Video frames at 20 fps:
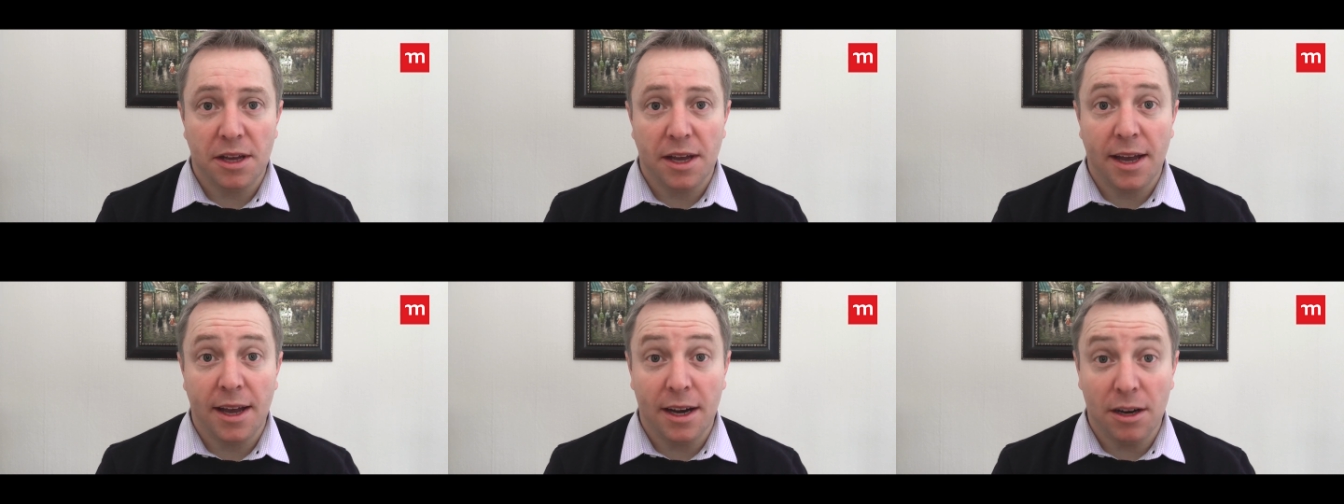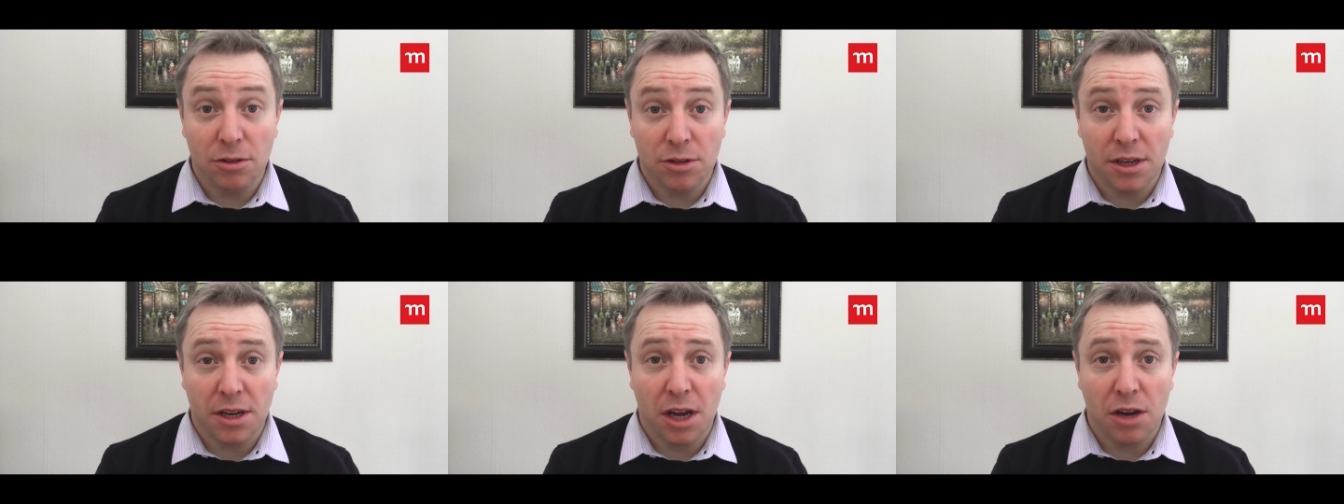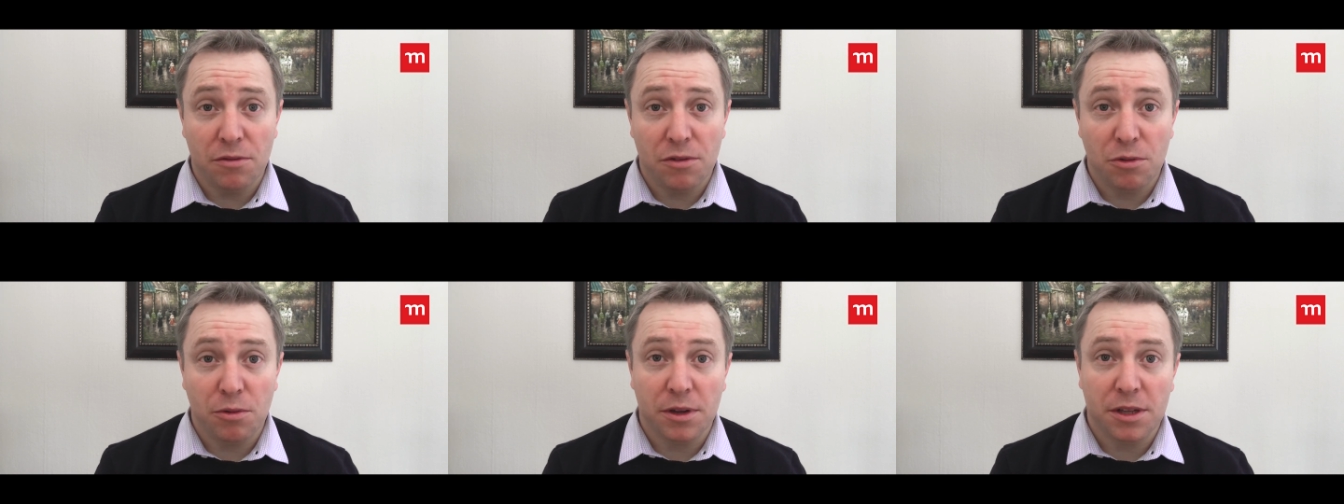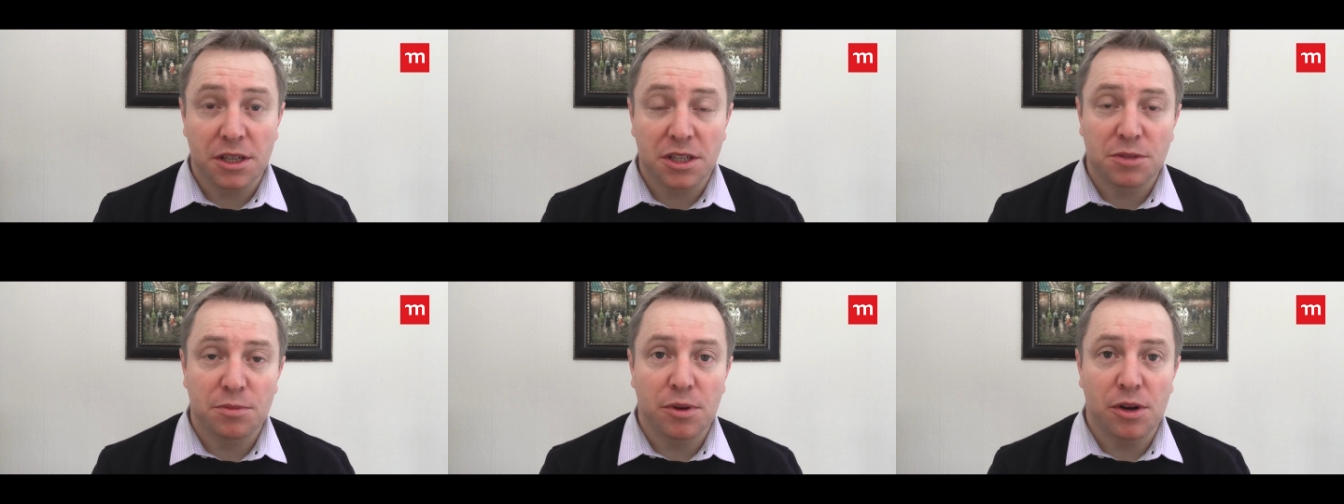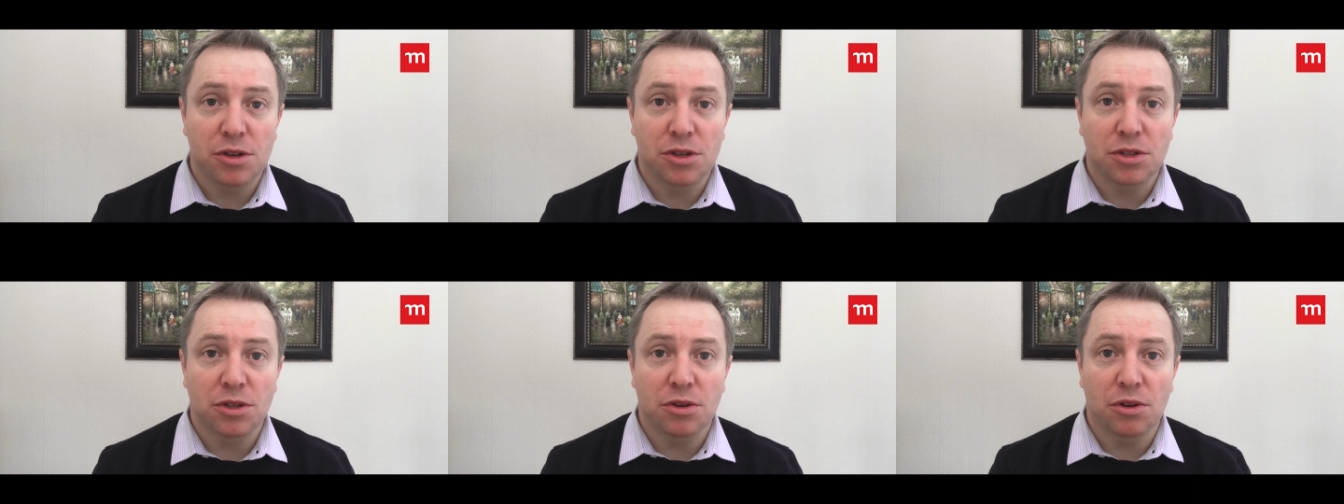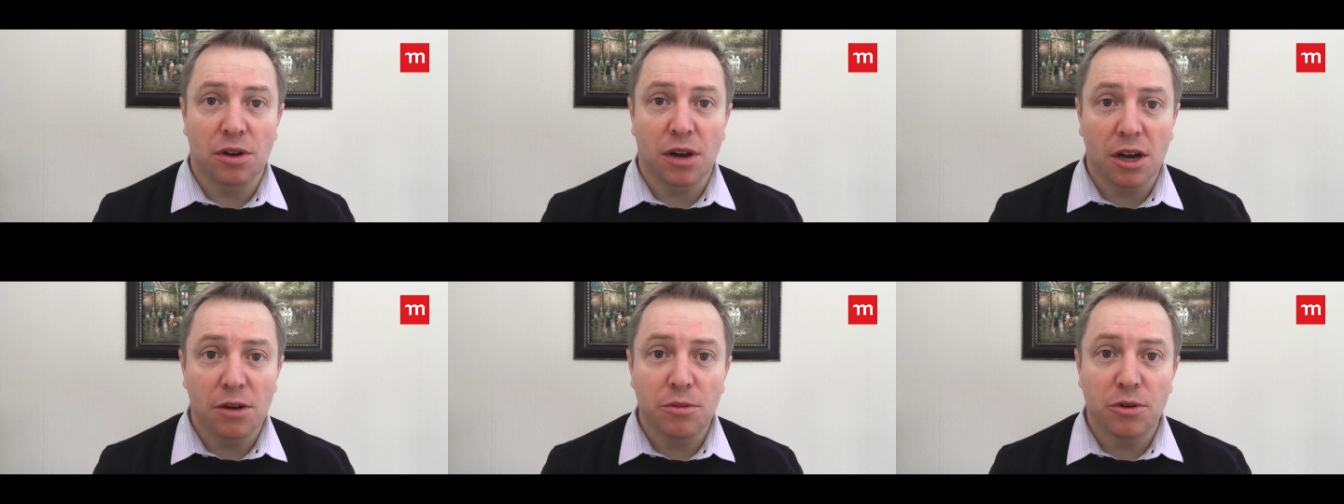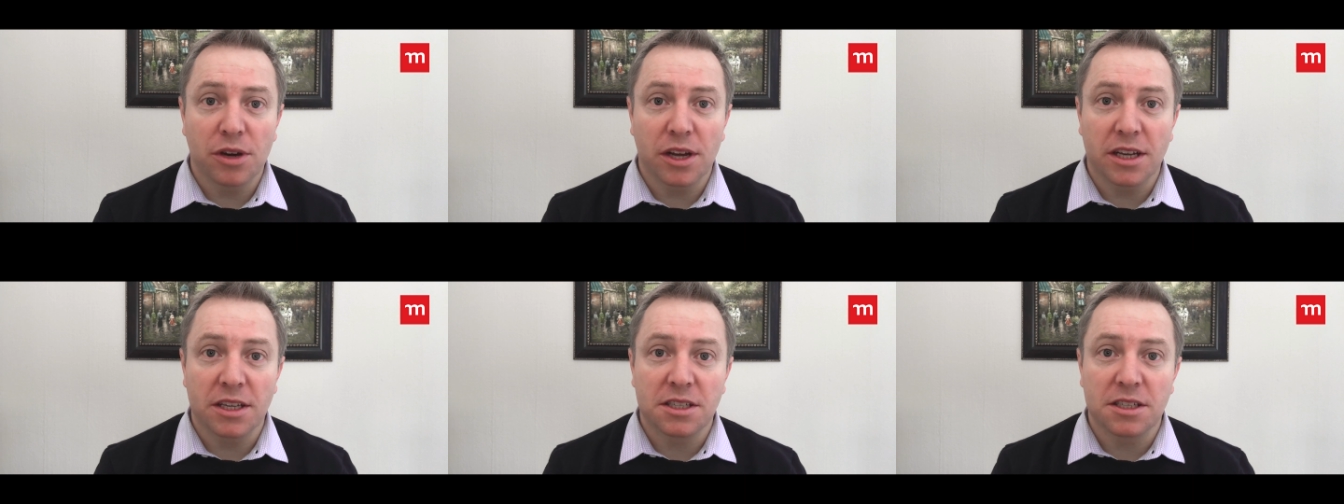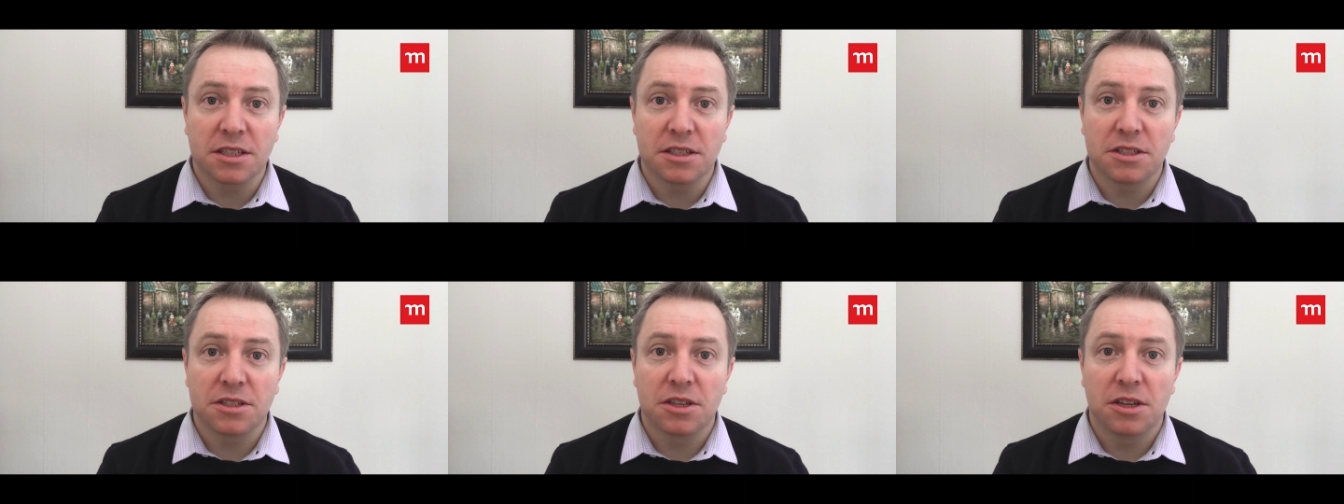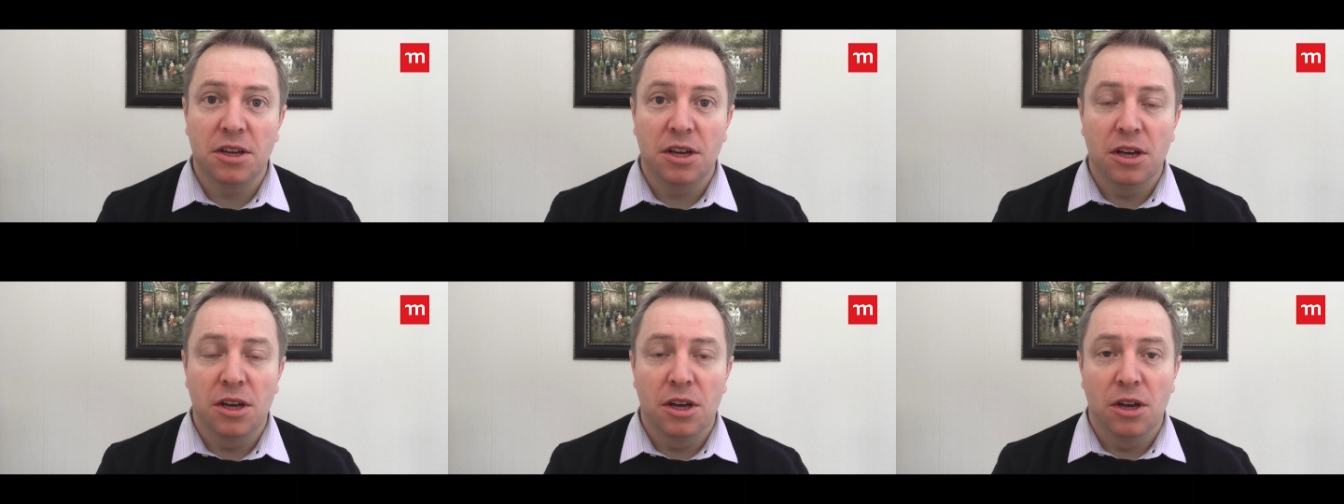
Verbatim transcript: held an overweight exposure to global assets,